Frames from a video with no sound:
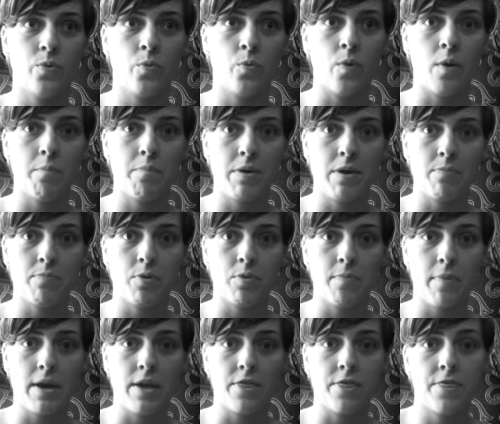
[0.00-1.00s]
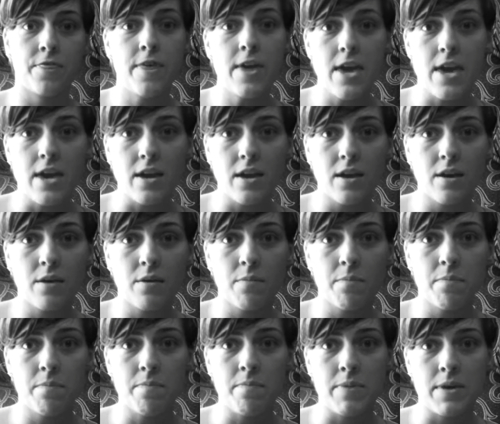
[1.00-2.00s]
what people may think,
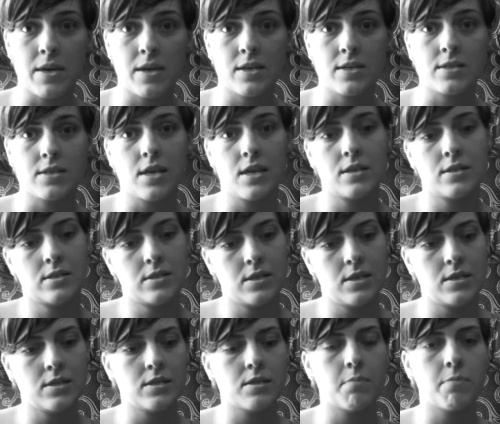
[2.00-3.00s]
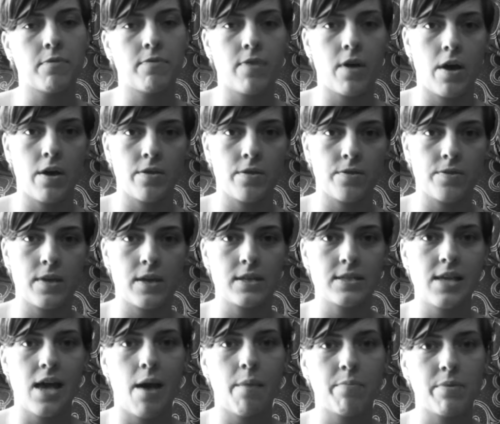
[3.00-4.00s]
because they see some of the other things
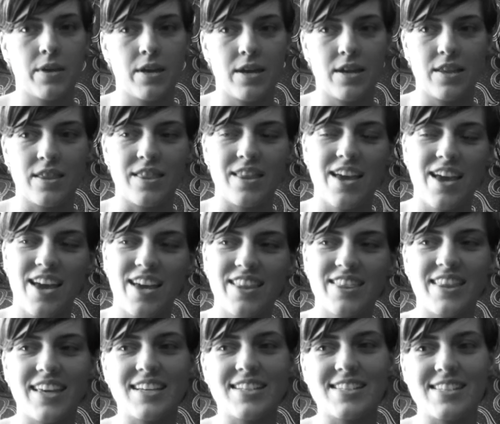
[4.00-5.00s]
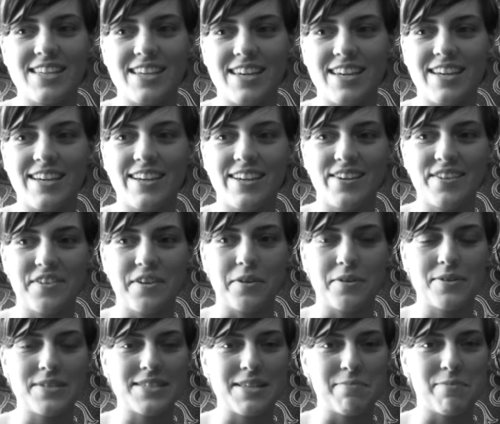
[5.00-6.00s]
happening, and they see, you
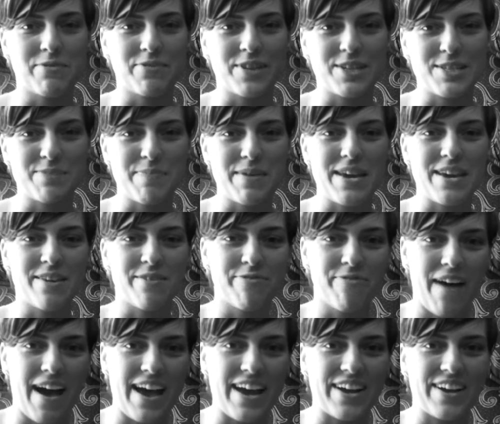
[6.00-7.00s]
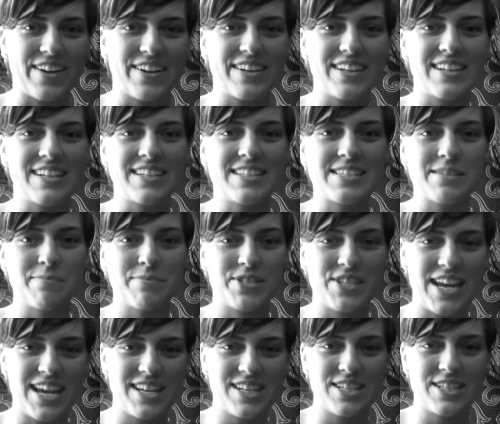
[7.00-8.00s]
know, some of us being fired and some
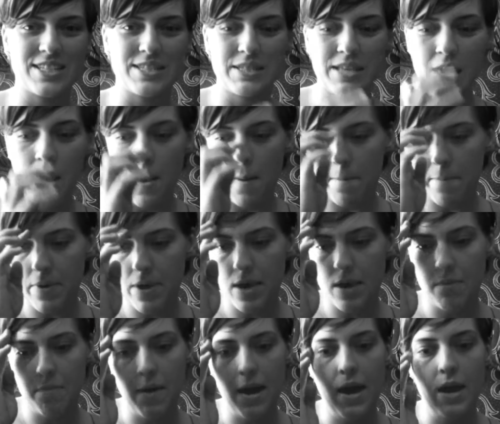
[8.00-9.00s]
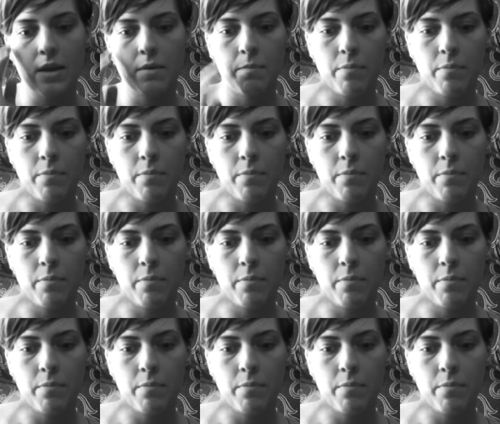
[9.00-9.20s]
changes being made.